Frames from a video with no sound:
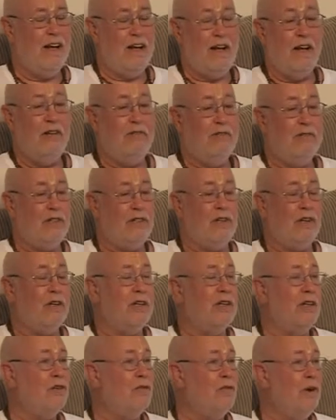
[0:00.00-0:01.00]
Elephants are
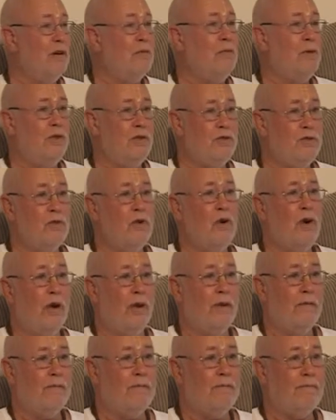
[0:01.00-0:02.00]
incredibly strong.